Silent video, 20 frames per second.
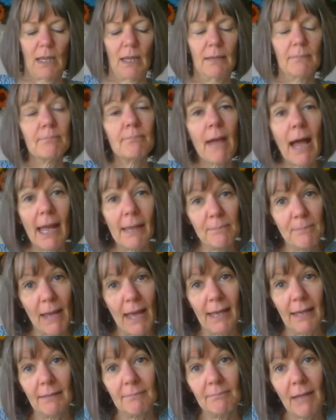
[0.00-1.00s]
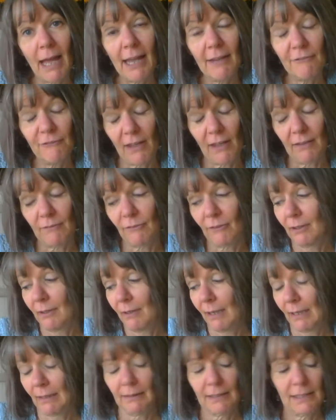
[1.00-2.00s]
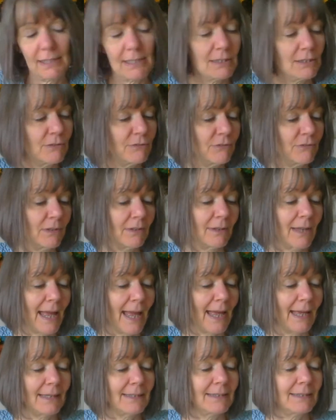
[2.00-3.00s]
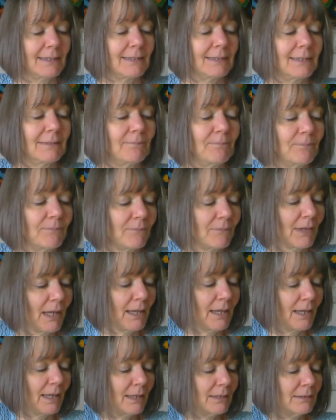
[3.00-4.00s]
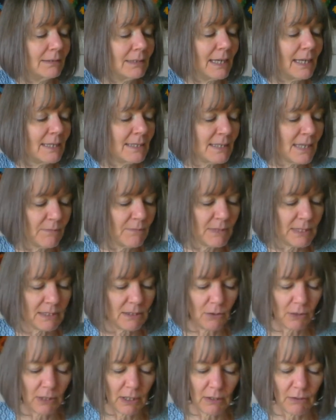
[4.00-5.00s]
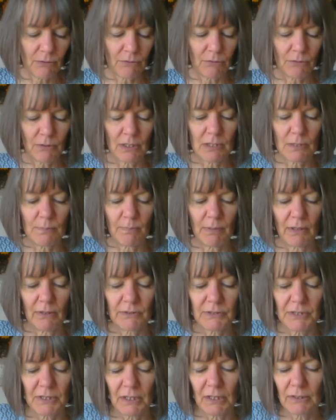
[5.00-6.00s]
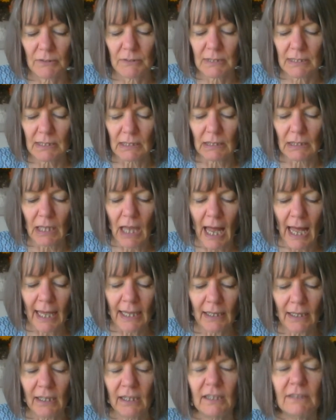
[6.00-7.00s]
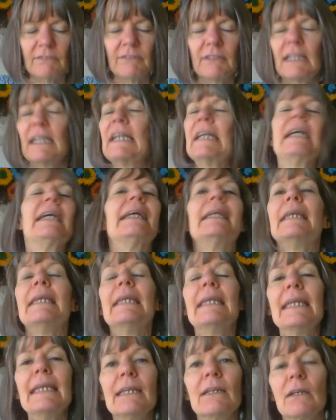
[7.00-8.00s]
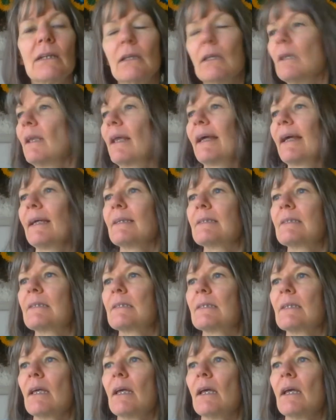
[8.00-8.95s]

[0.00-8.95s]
my favorite at least, for last. And as I was looking through these books, there's a lot of needle lace